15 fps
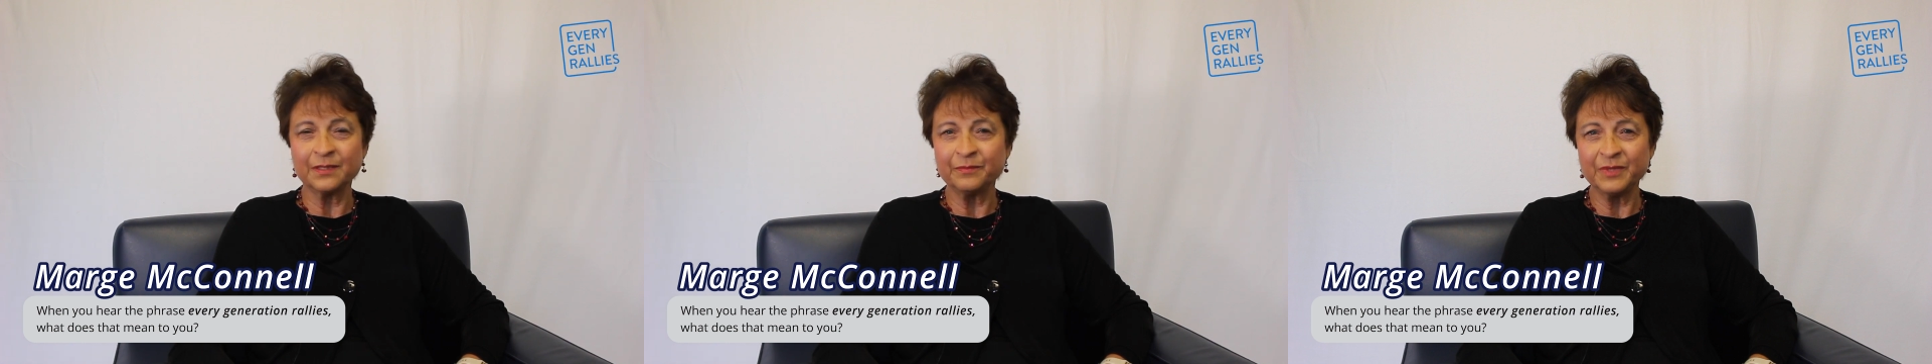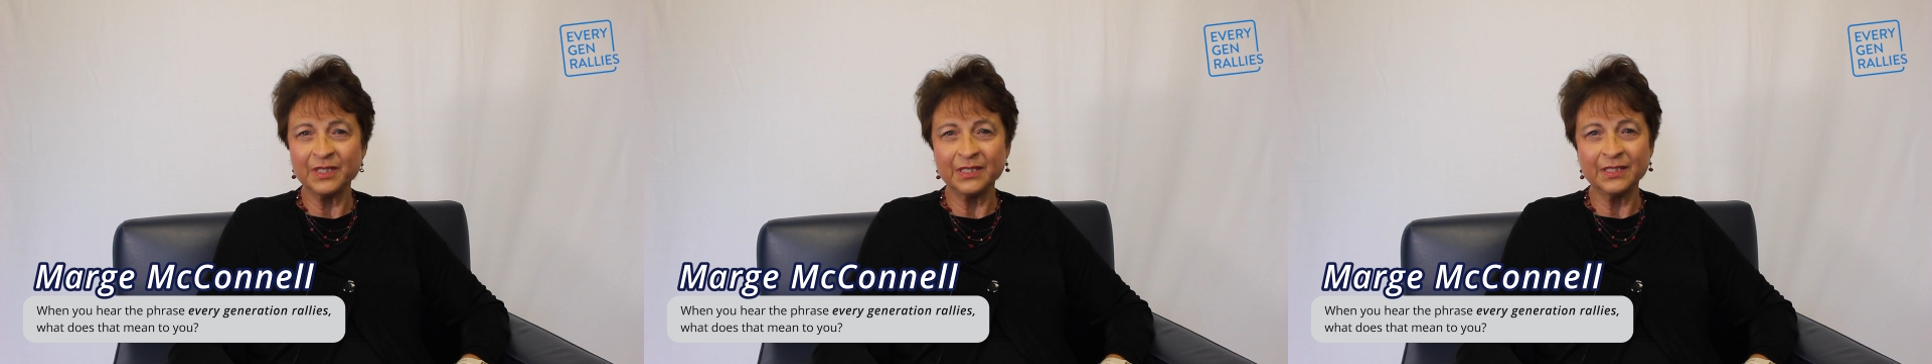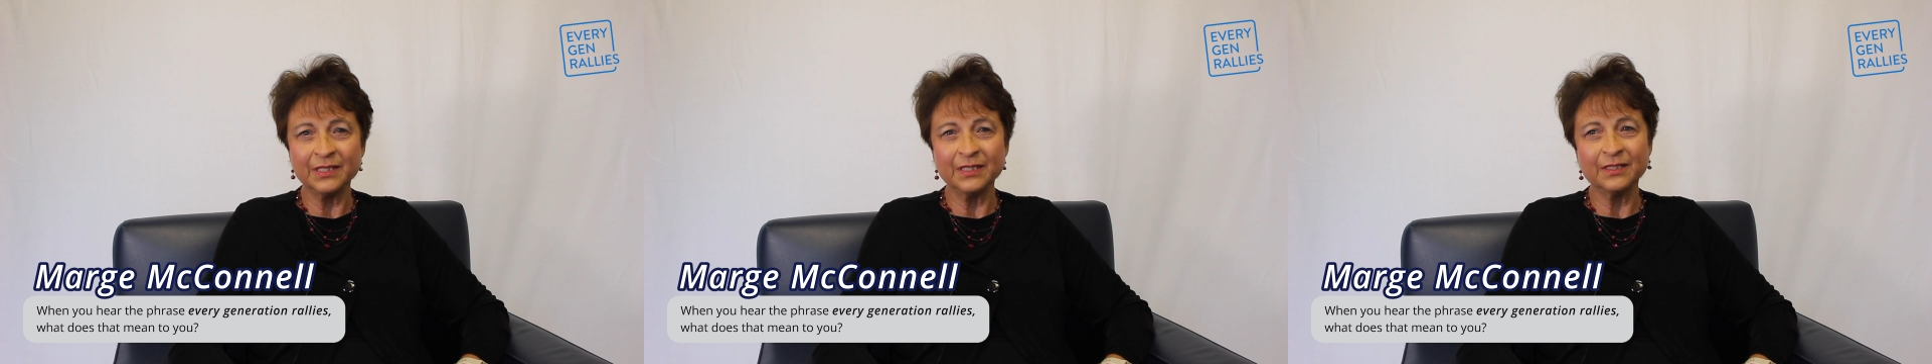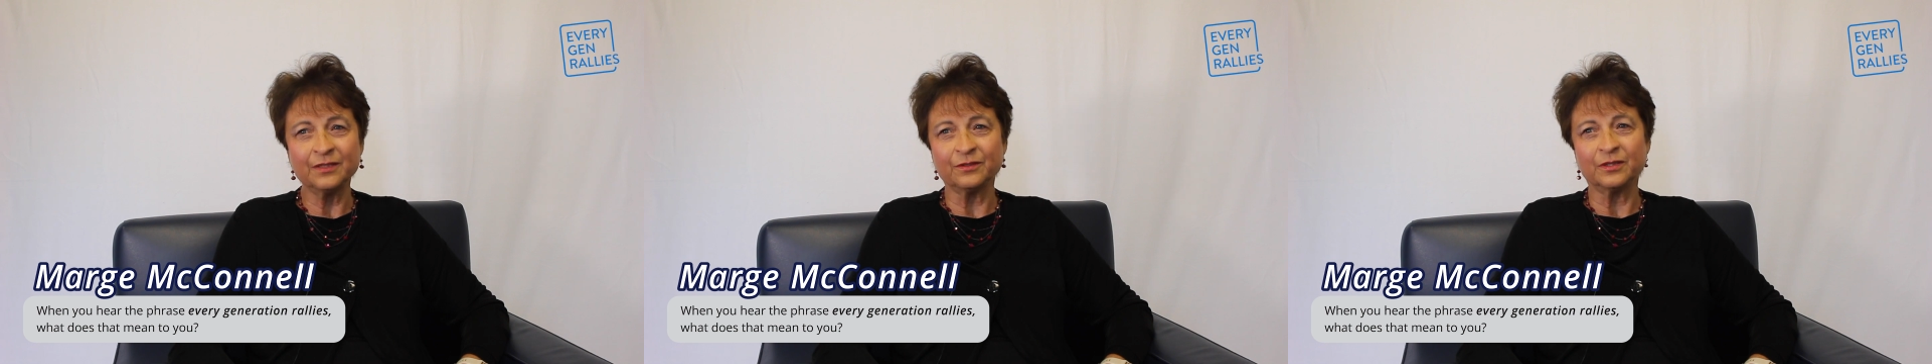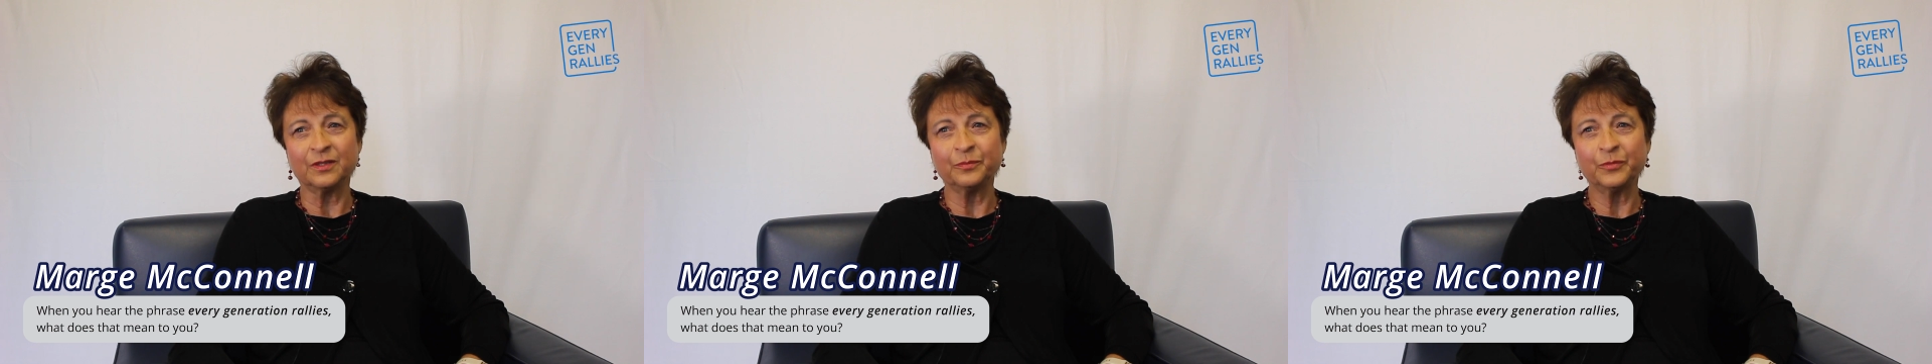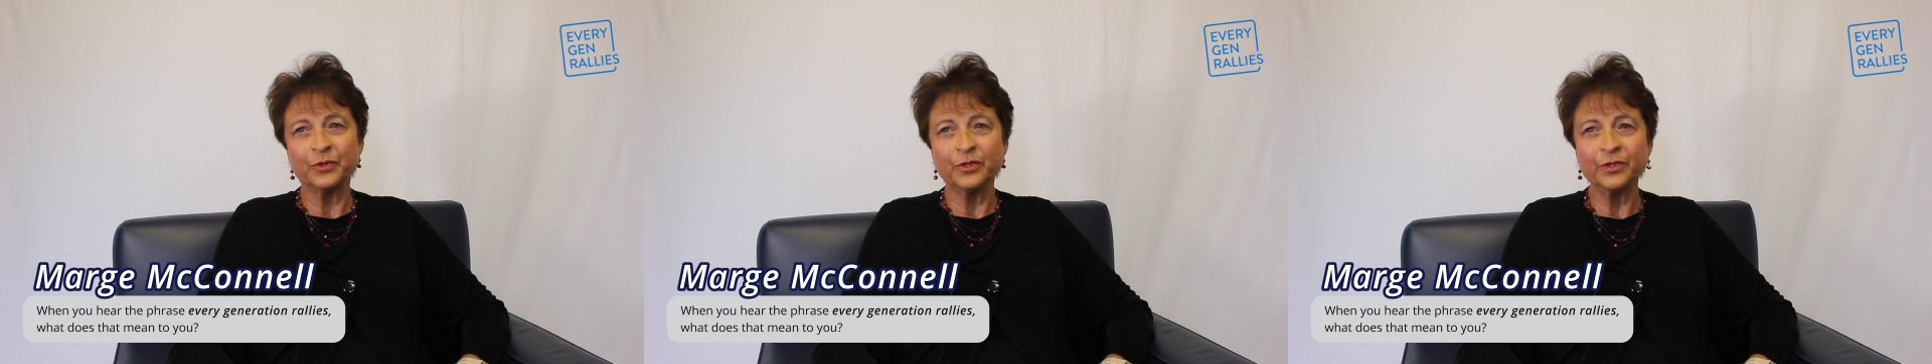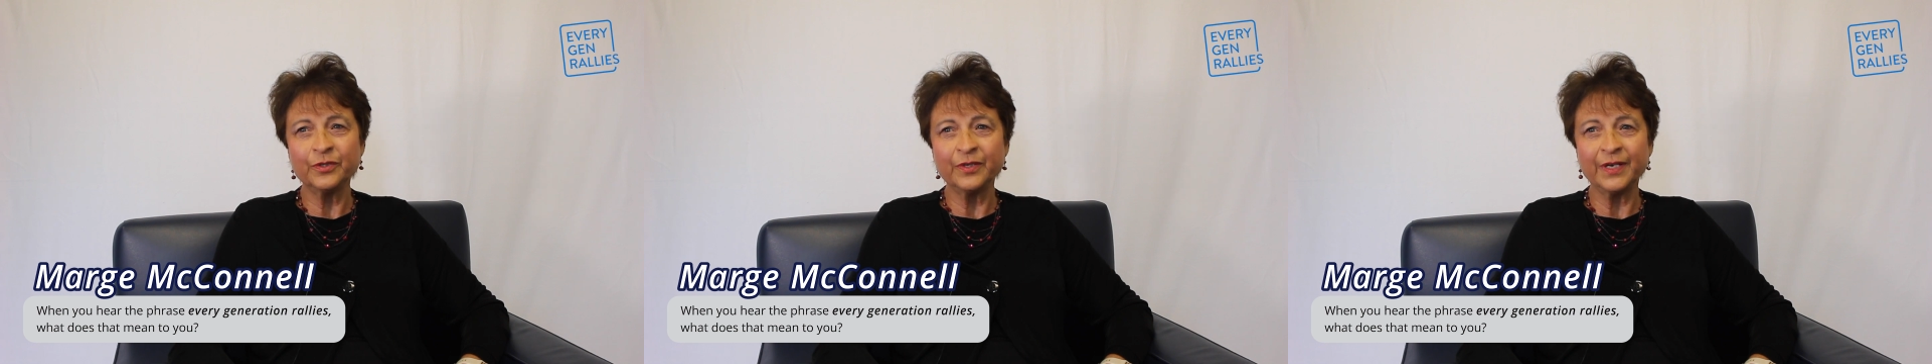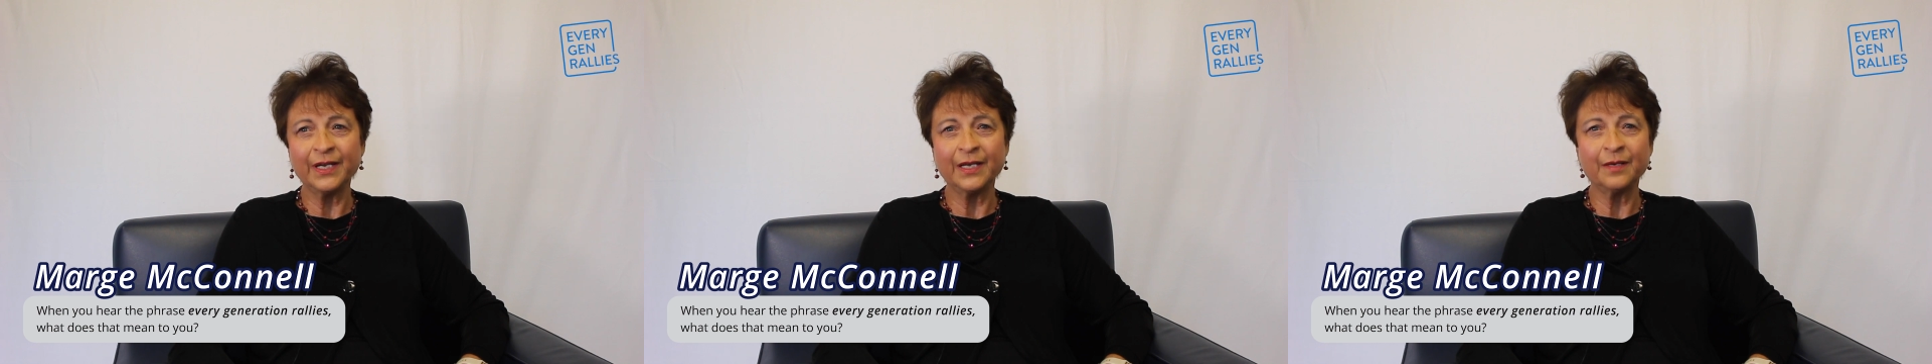committee or a
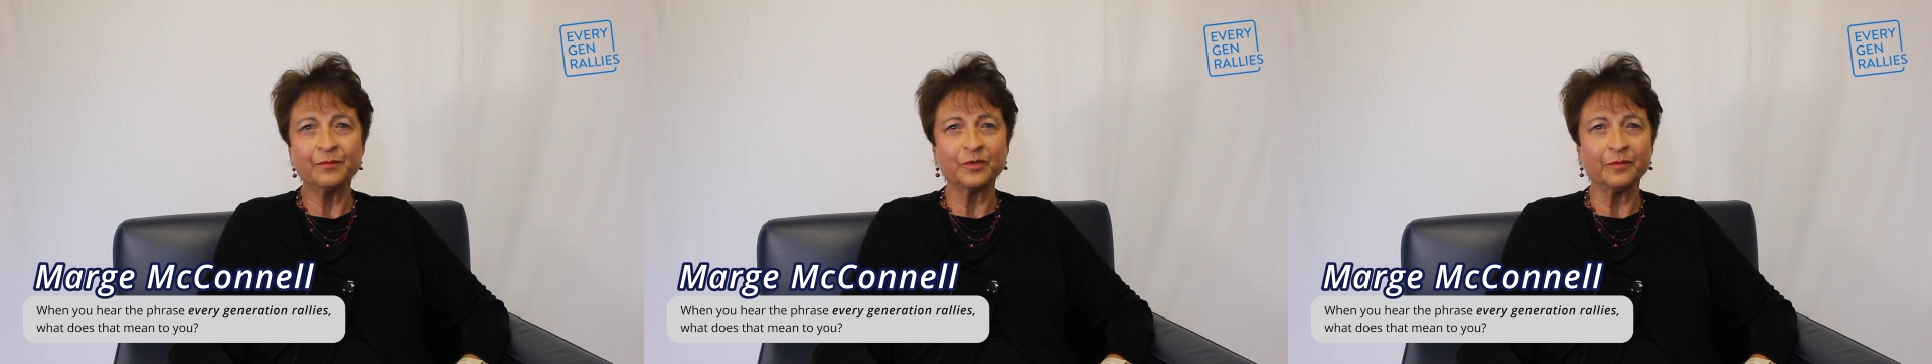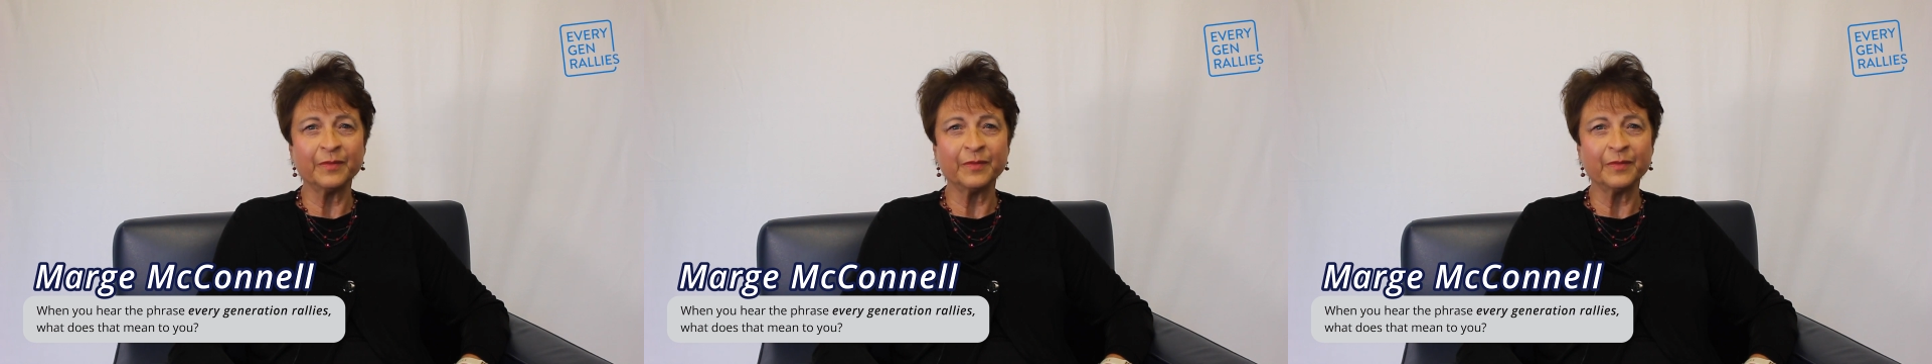program,